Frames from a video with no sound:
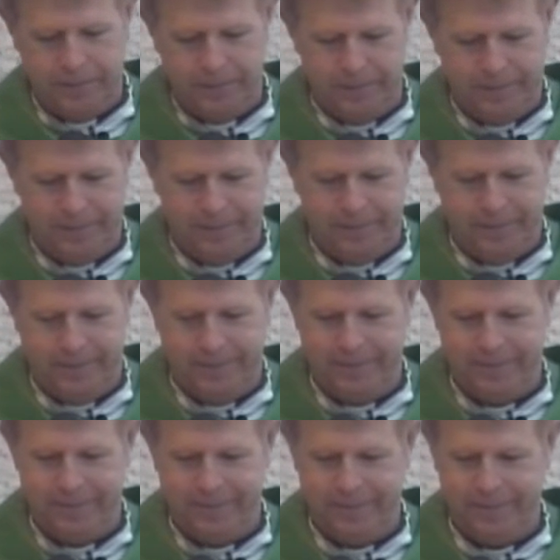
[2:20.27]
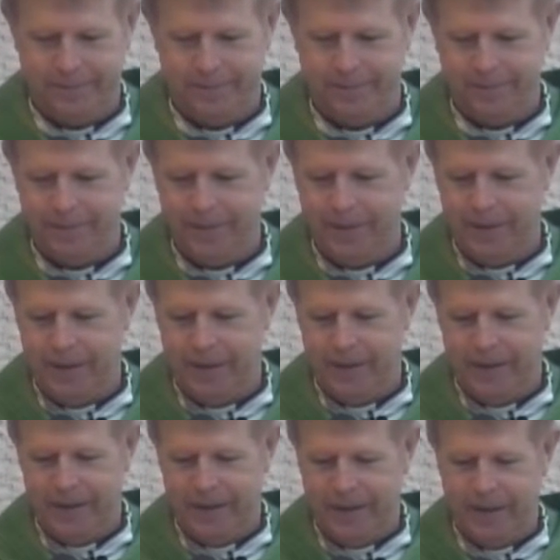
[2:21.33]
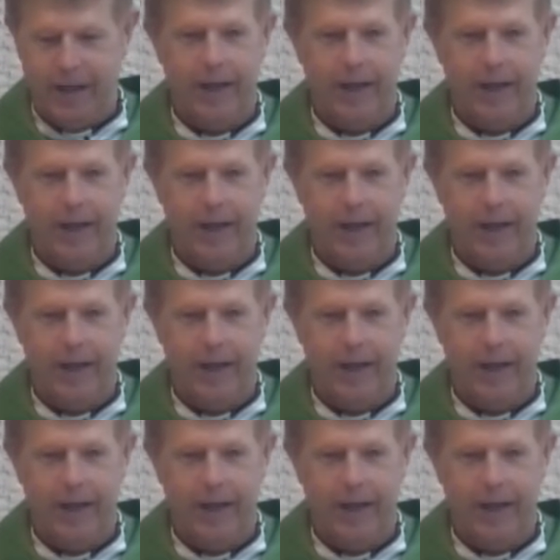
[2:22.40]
(silence)